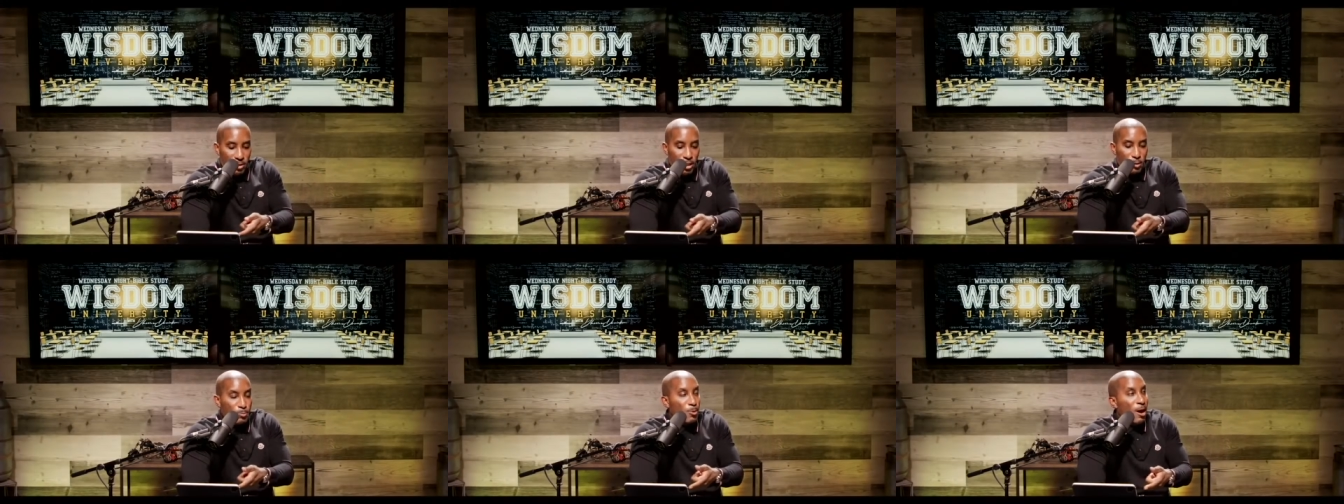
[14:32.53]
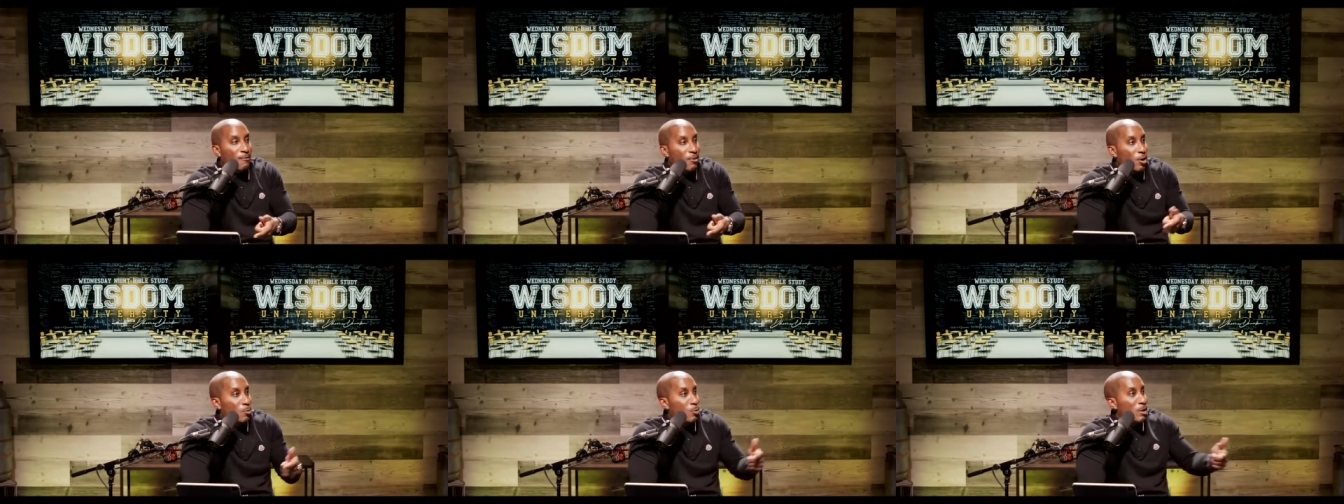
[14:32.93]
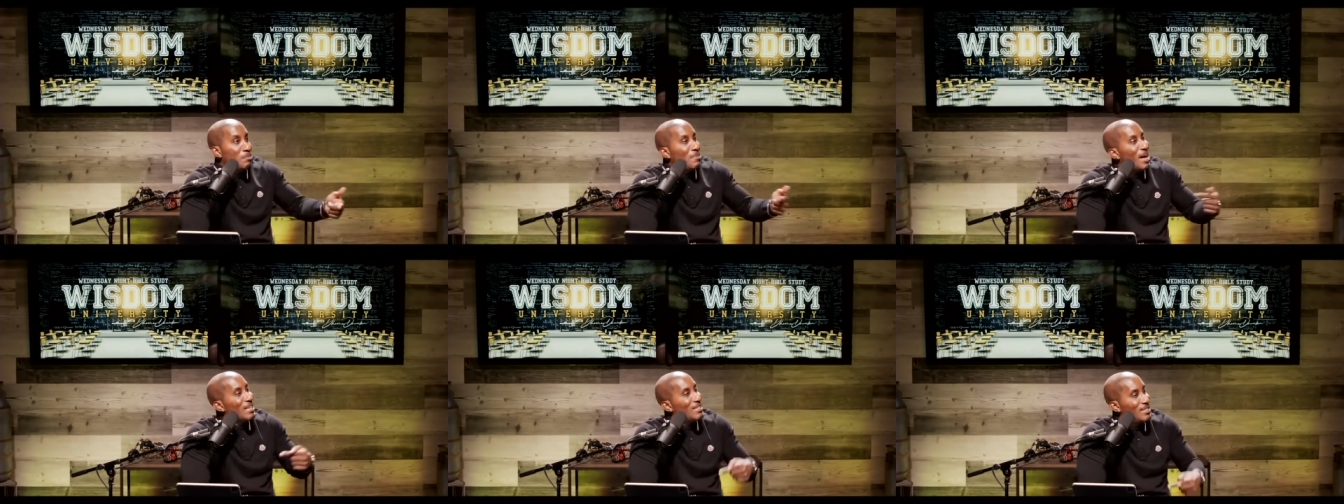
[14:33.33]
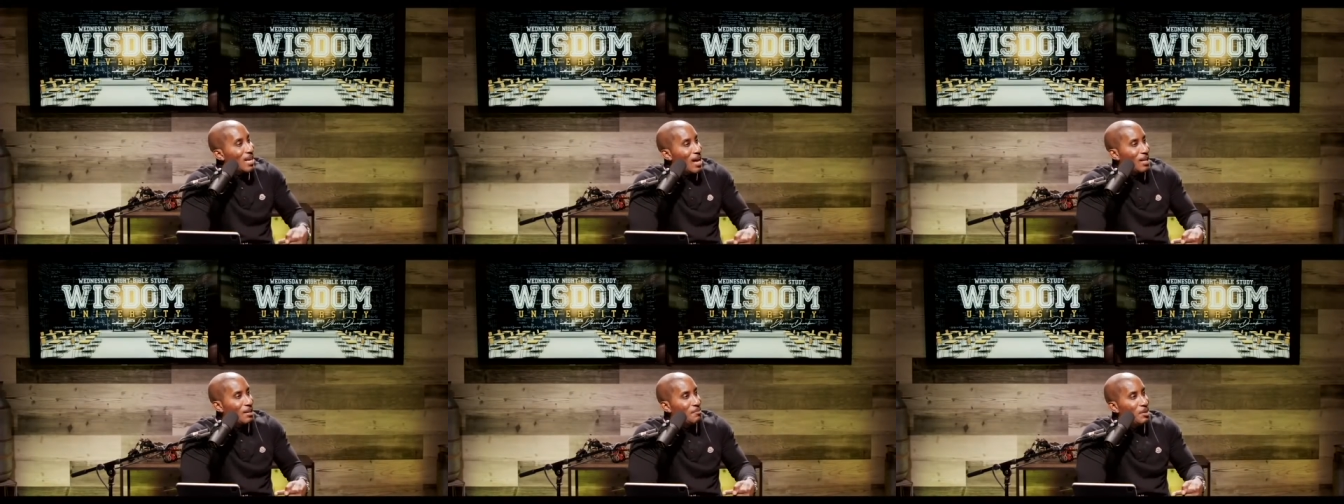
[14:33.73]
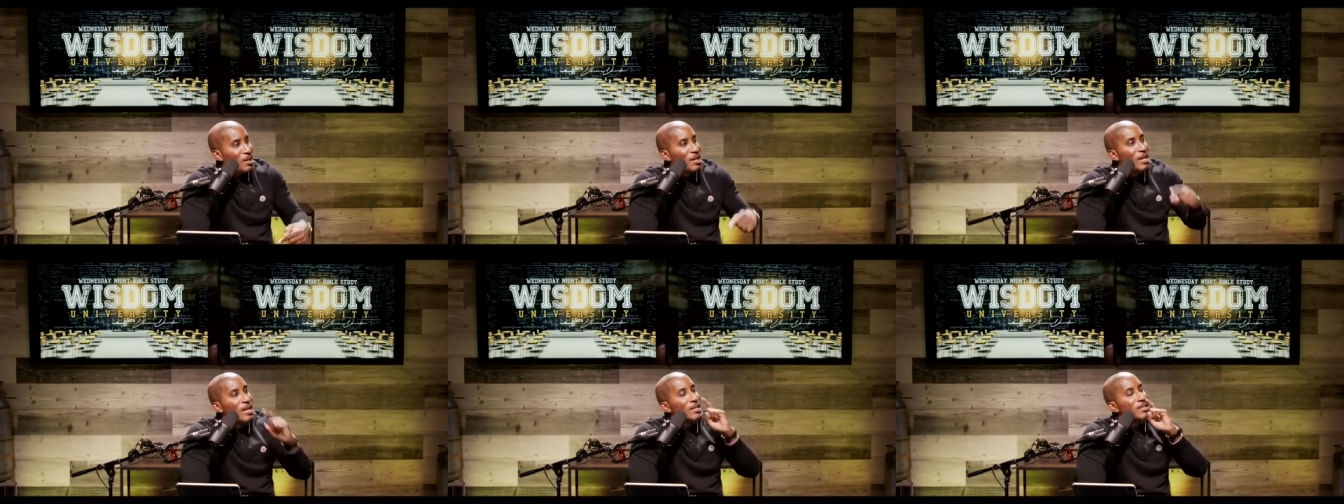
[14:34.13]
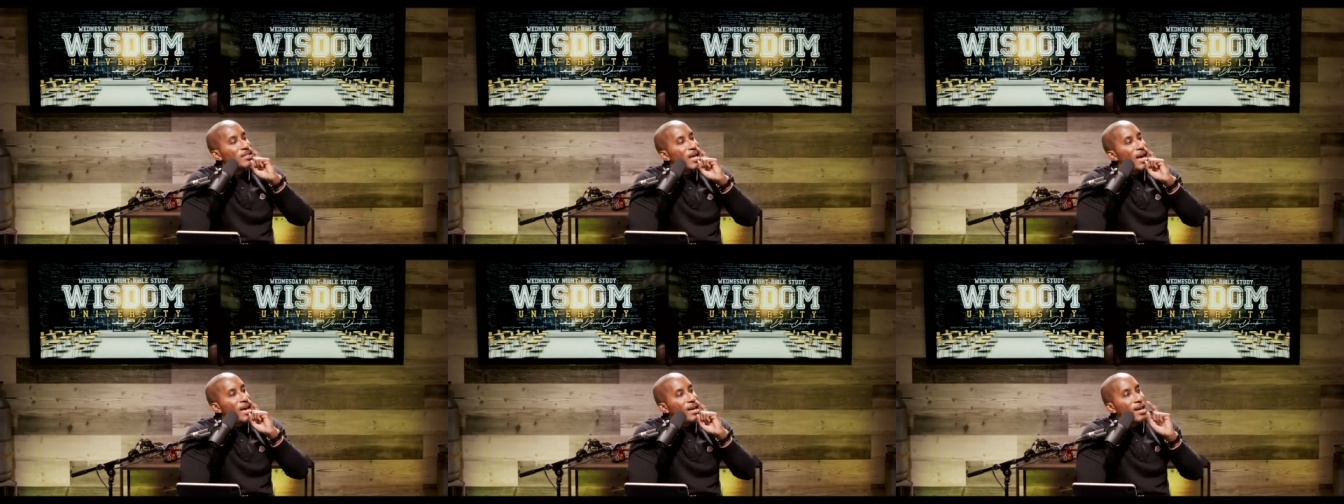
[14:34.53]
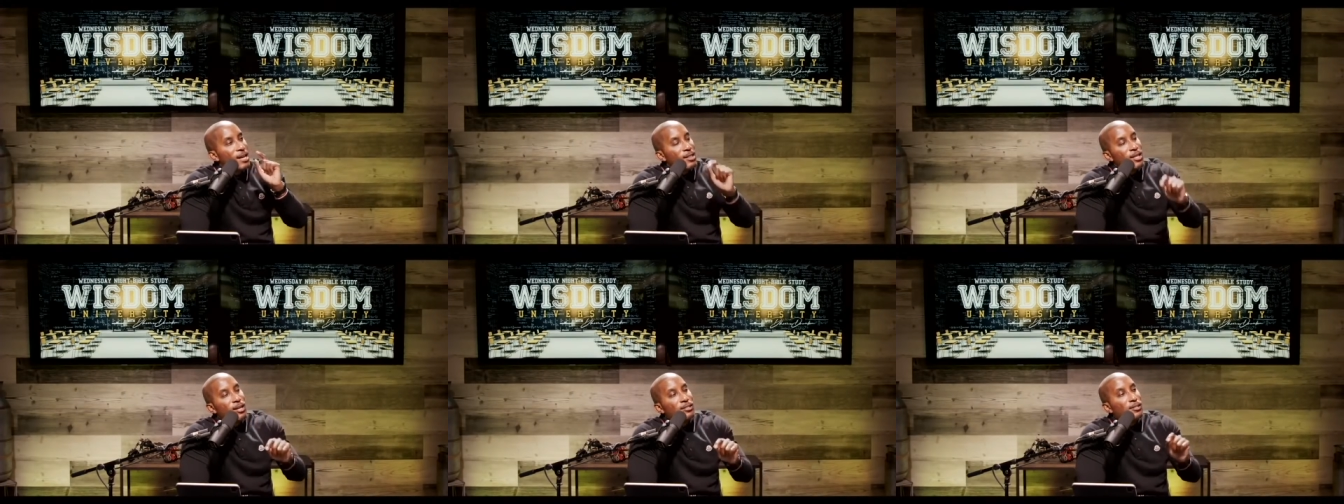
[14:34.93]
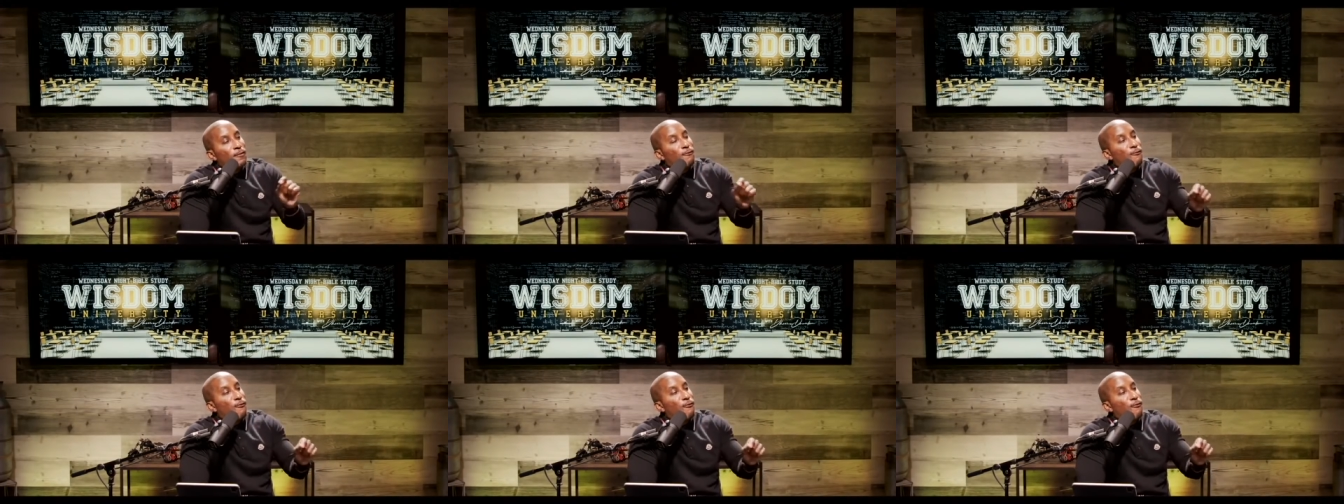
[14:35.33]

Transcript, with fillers: this proverb written by Solomon, say there's a